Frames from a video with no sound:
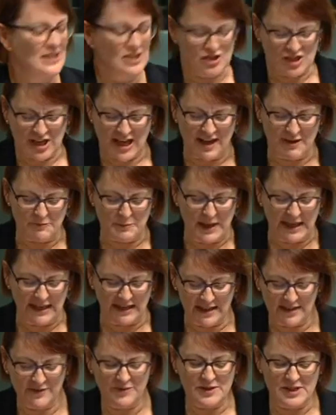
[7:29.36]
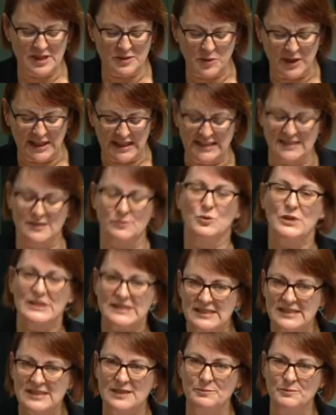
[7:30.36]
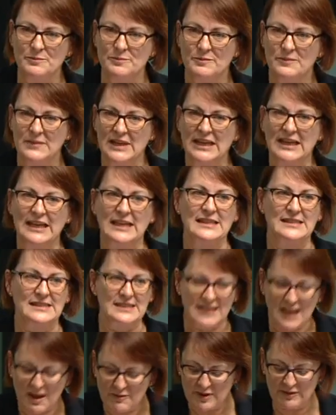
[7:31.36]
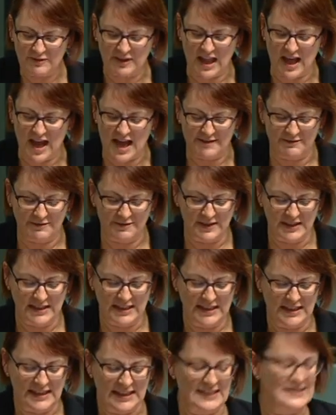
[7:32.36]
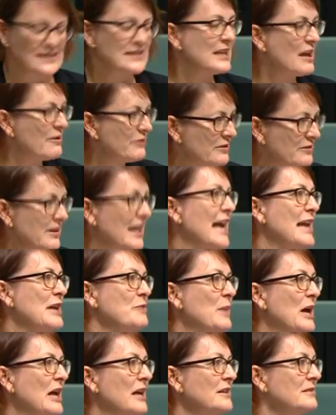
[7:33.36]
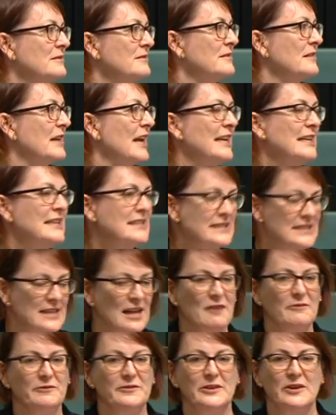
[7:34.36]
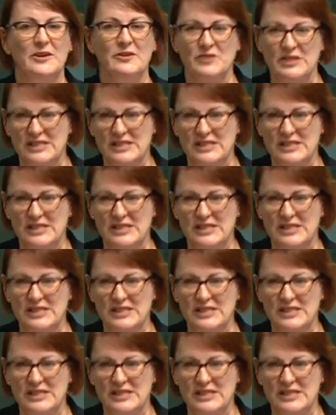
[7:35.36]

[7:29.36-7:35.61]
to have been gifted with his wisdom, his love of life, his love of labour, and his love of